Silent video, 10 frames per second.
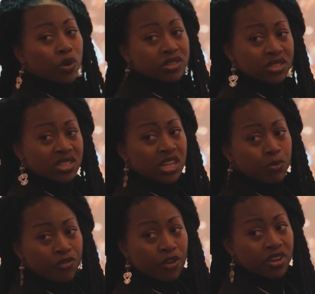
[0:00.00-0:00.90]
who wants to
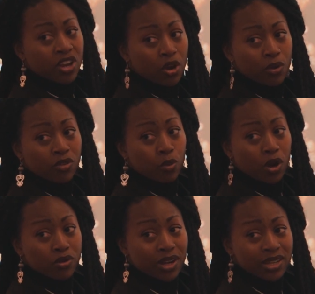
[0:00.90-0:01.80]
sleep with every girl in the
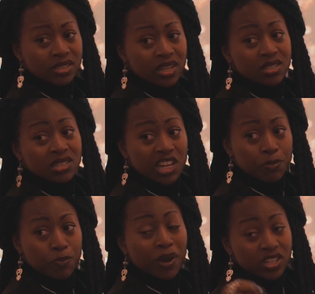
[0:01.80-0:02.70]
world. I say
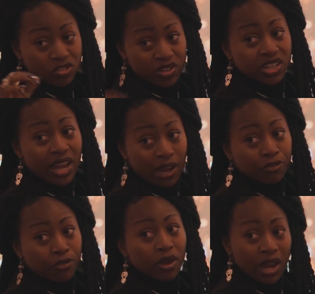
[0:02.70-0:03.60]
sleep, but it's really
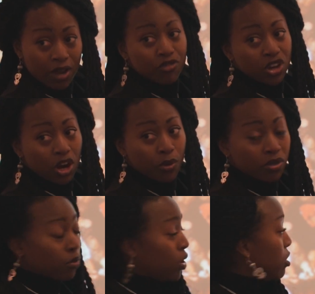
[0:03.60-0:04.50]
every girl
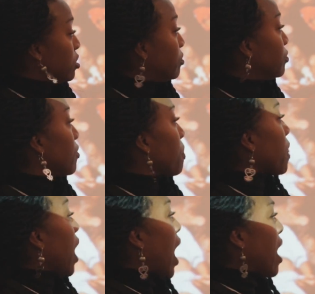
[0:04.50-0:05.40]
in the world.
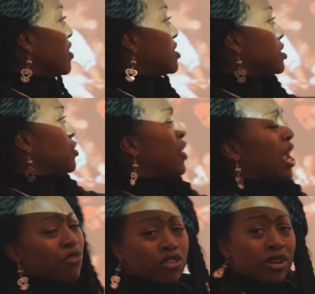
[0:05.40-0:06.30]
And this is
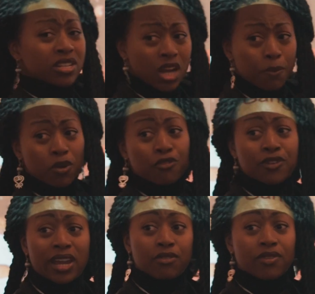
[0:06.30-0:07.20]
Flav, and the reason I put
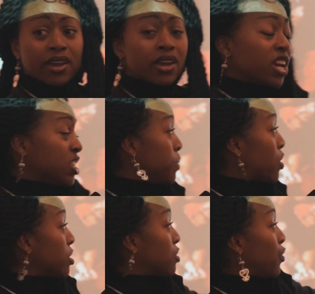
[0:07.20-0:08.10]
Flav there is
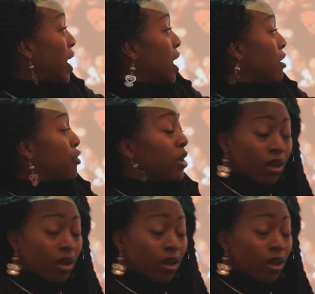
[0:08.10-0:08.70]
because Flav,